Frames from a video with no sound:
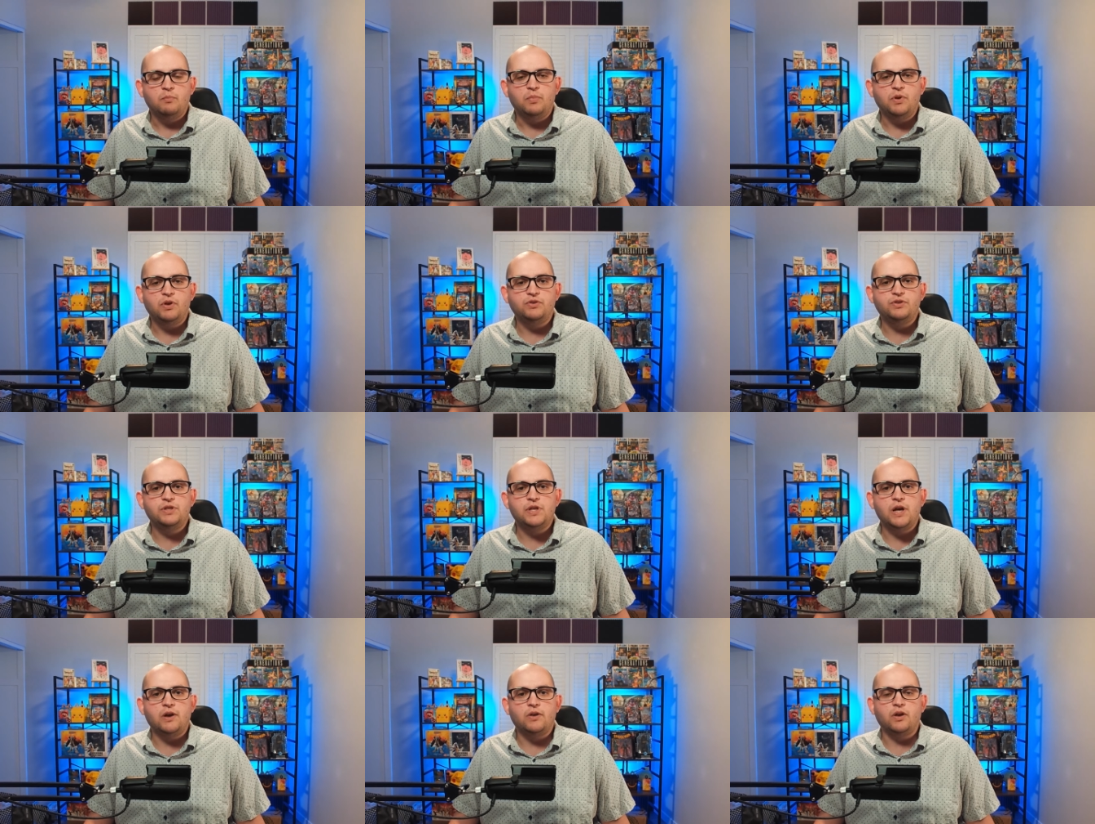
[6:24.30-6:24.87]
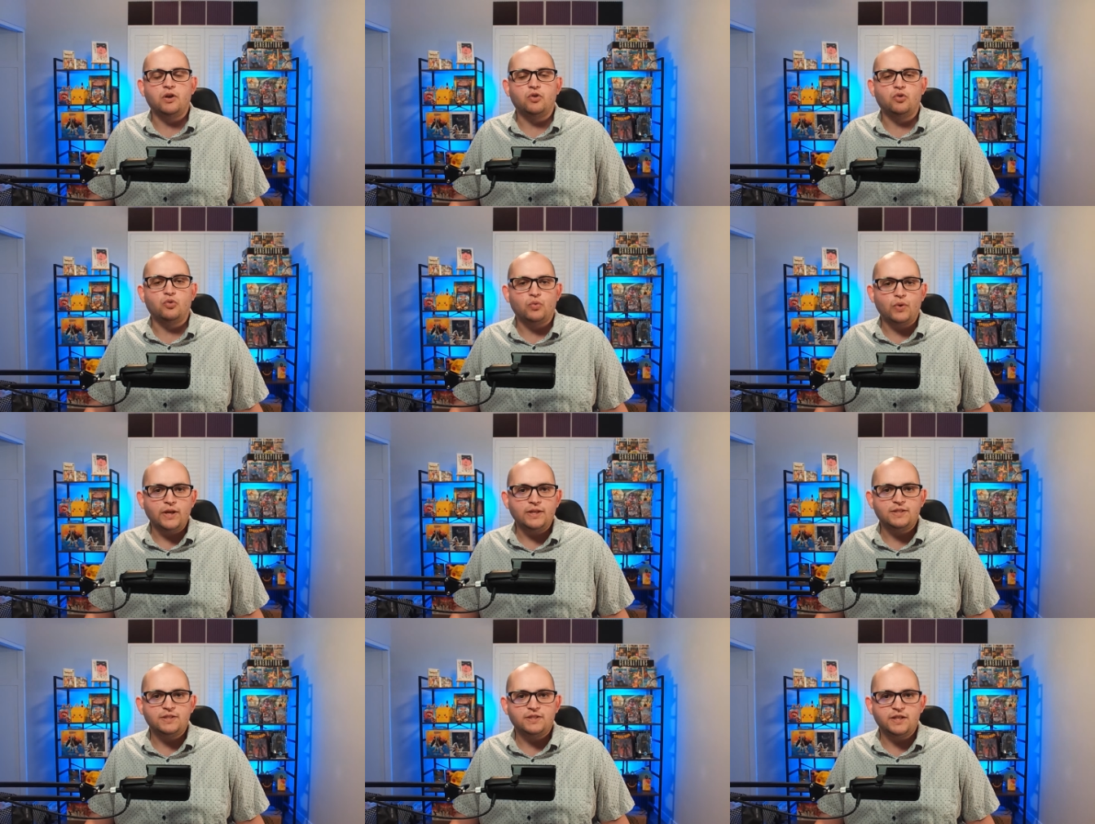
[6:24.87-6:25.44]
builds out a
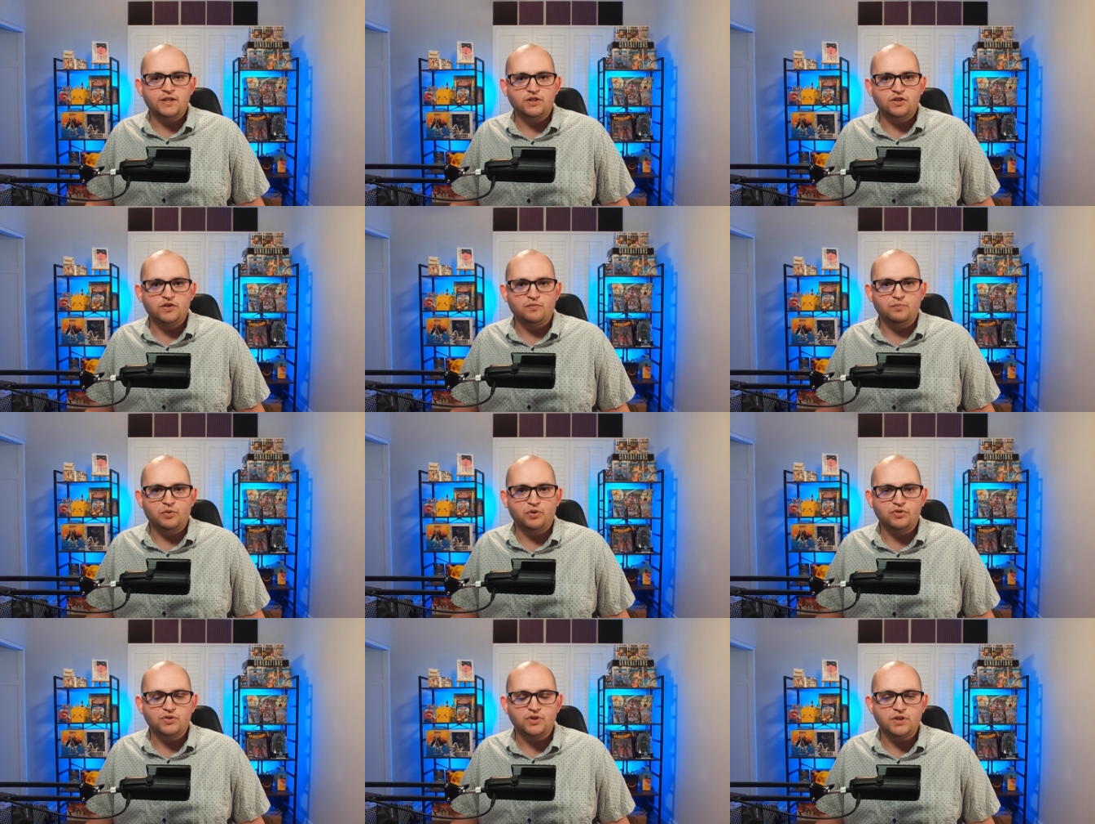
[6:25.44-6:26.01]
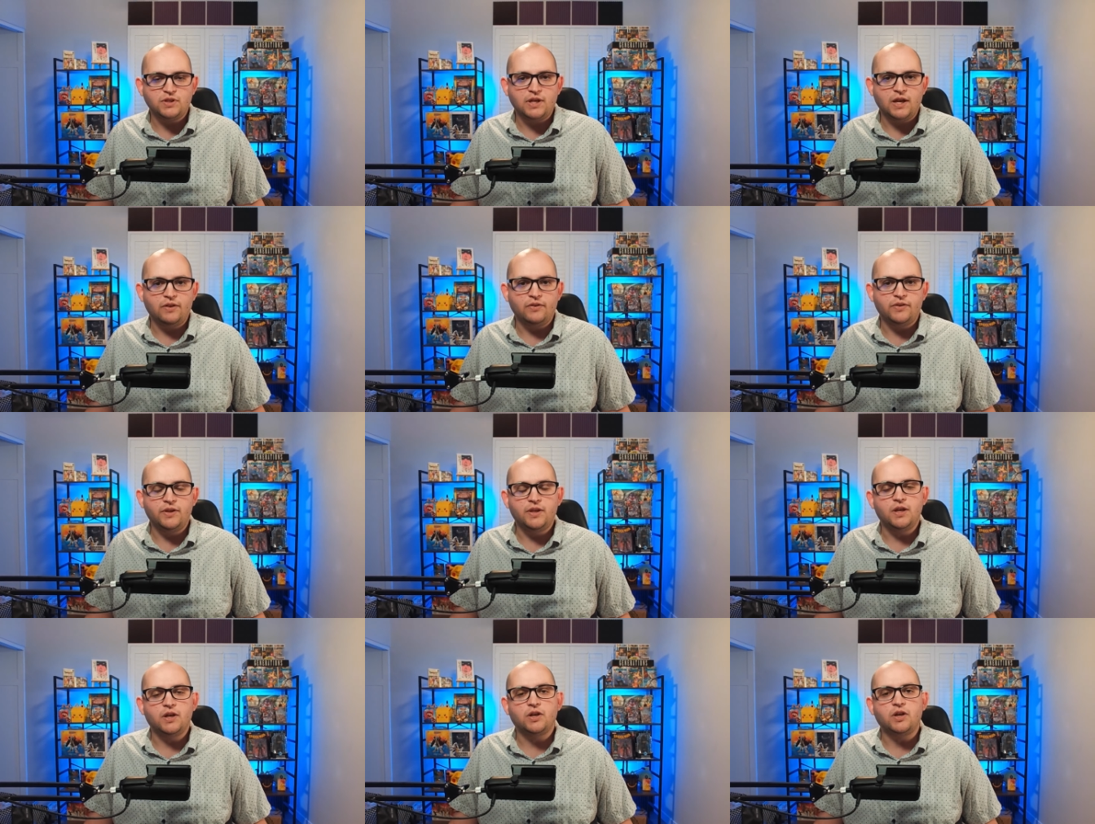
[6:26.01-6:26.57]
great sense of
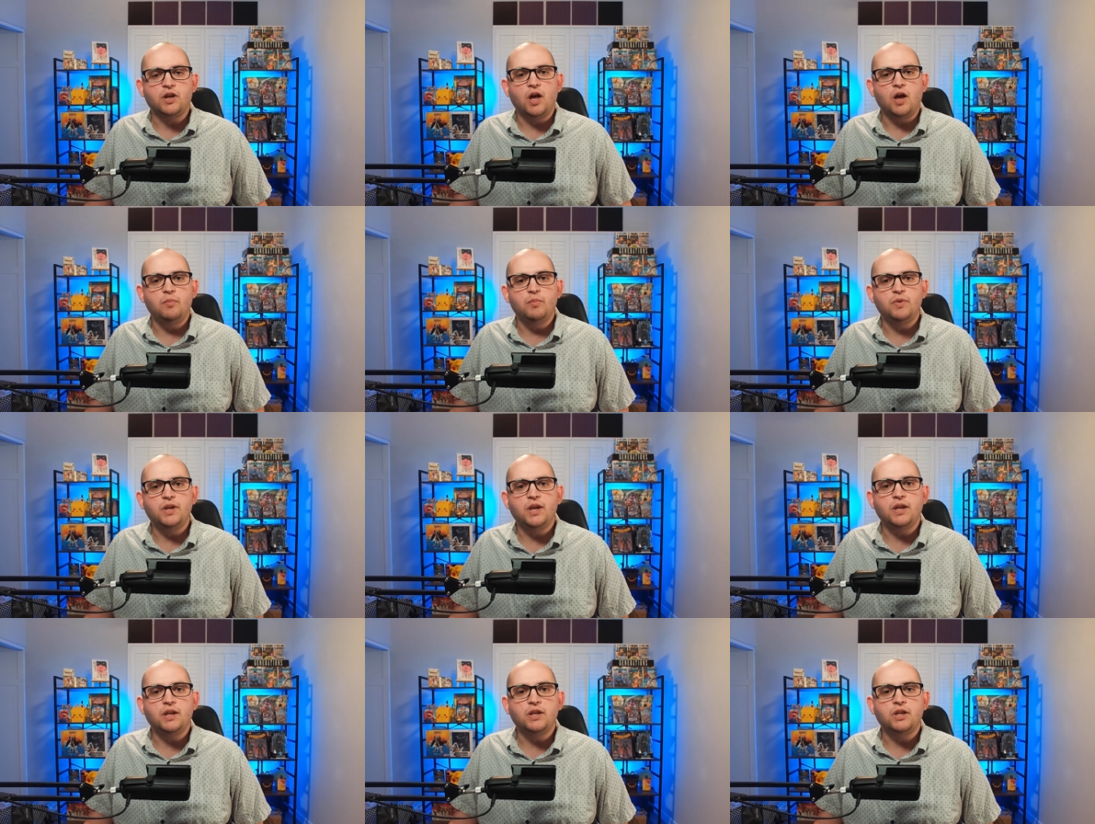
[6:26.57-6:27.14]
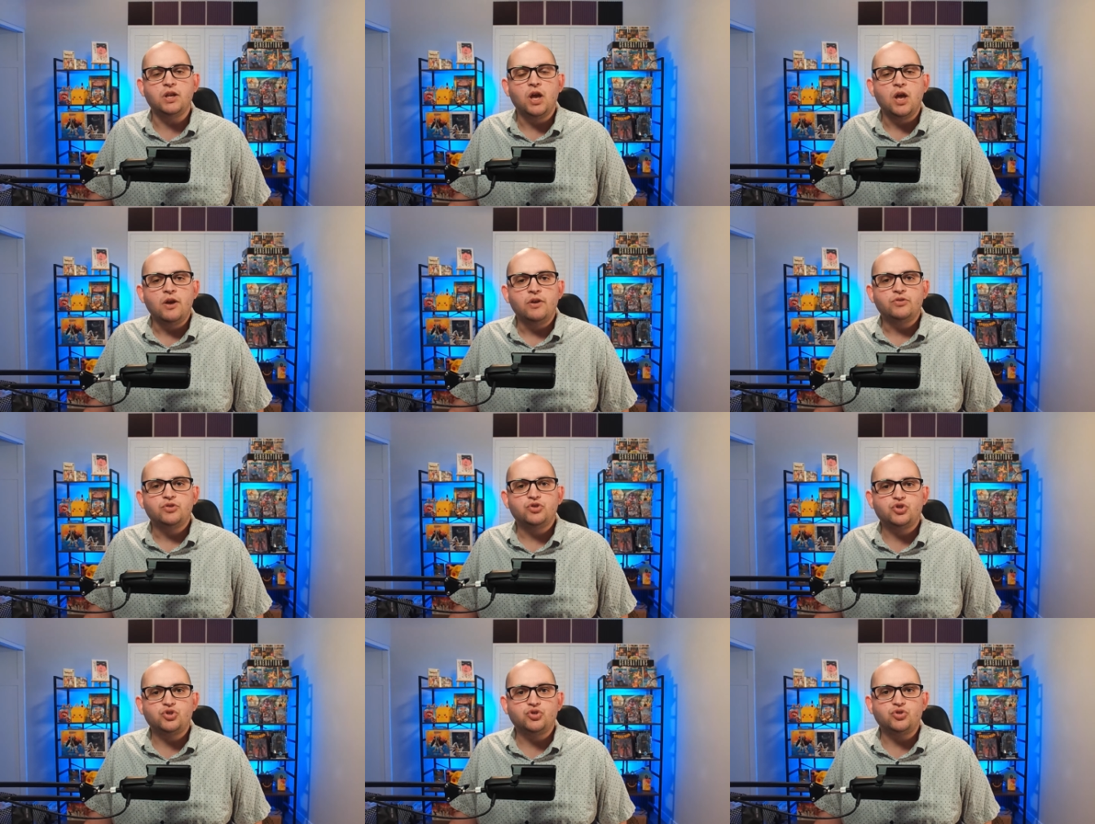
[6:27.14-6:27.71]
personality accommodated
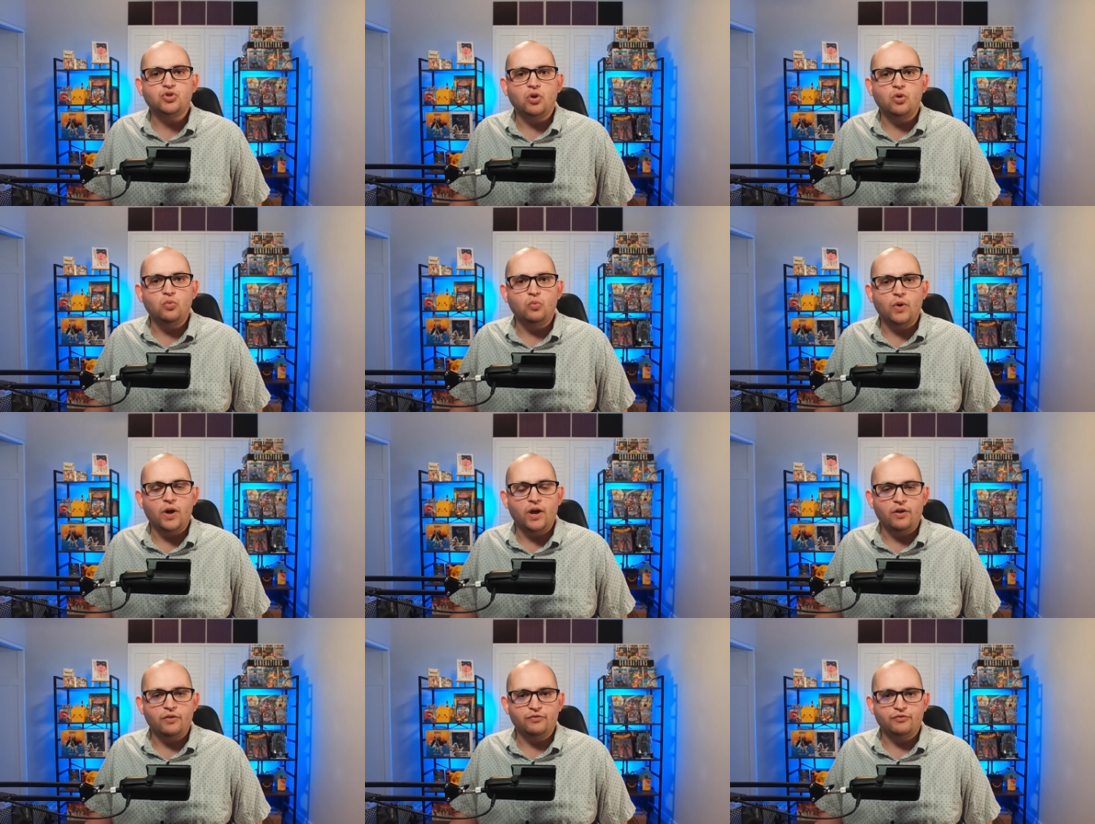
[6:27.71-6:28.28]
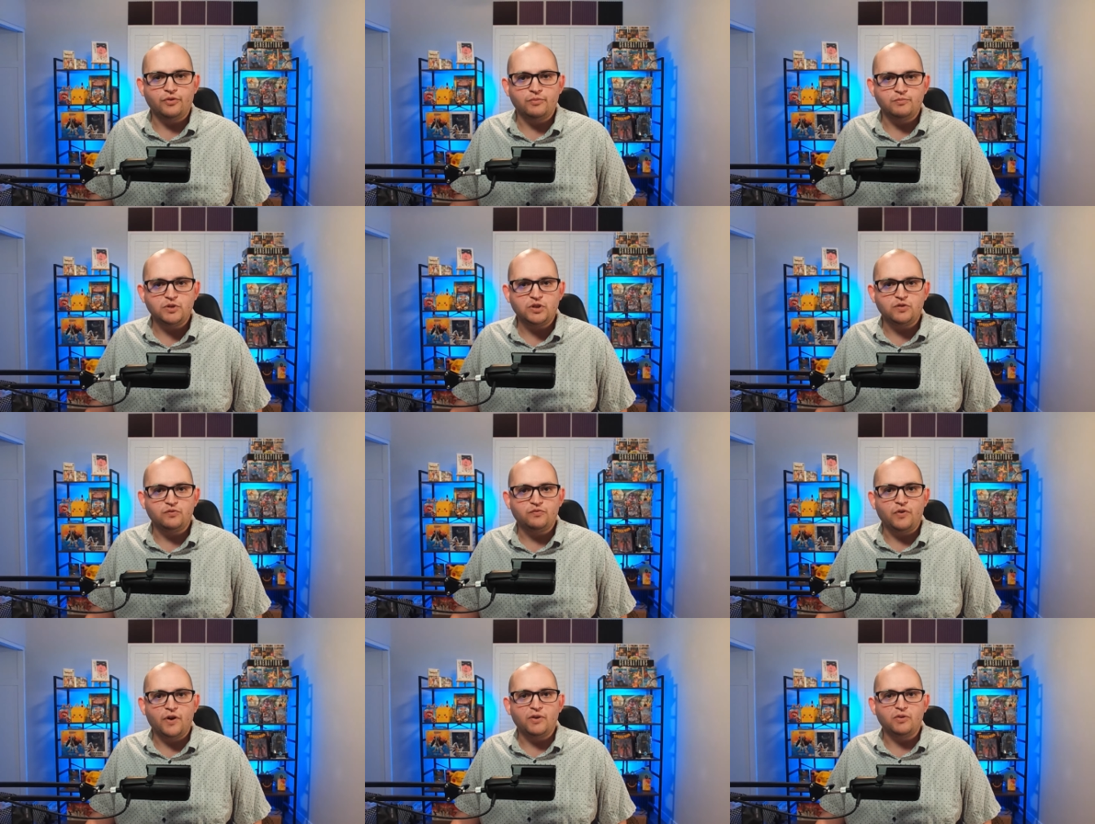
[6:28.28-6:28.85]
so well from
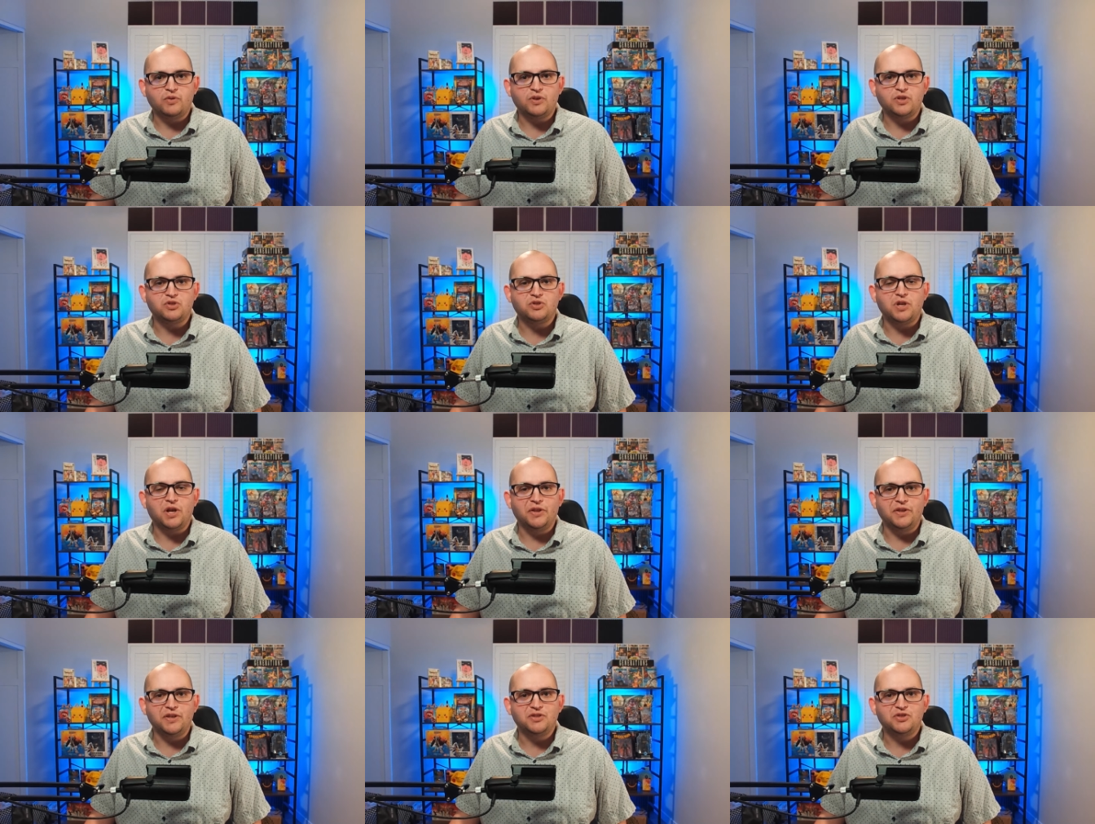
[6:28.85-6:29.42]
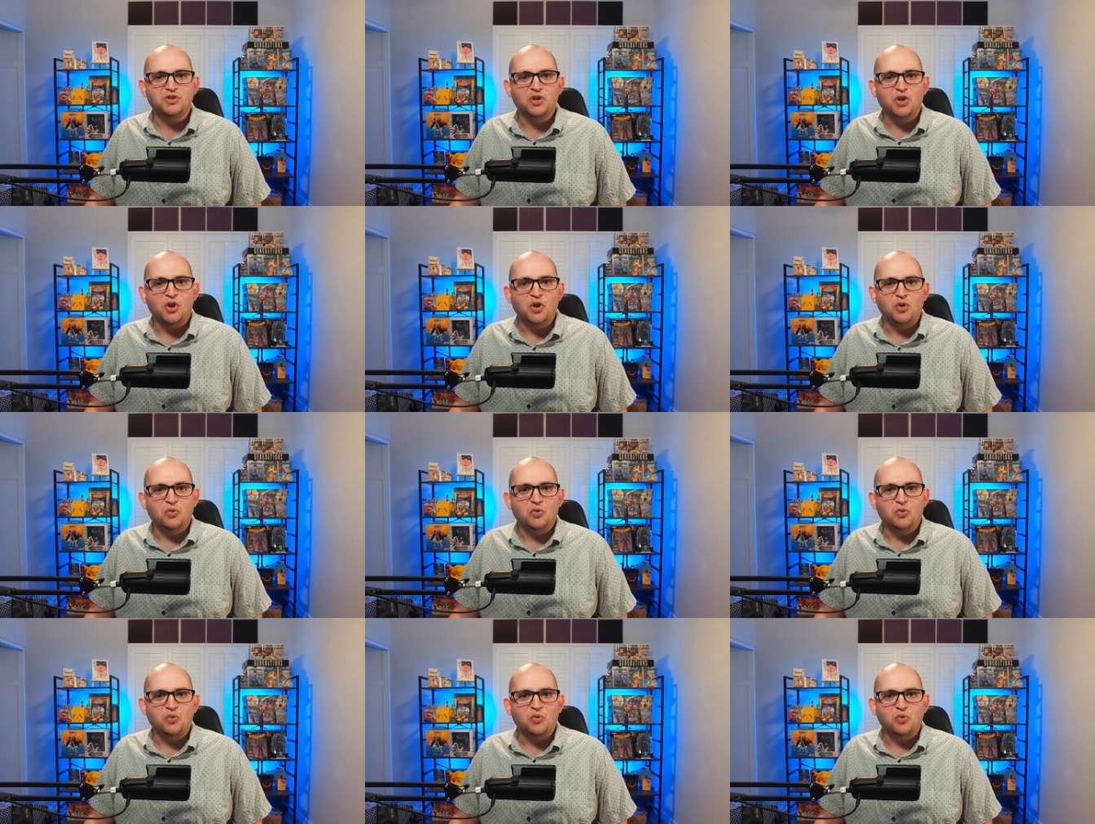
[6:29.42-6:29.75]
Stefano Caselli's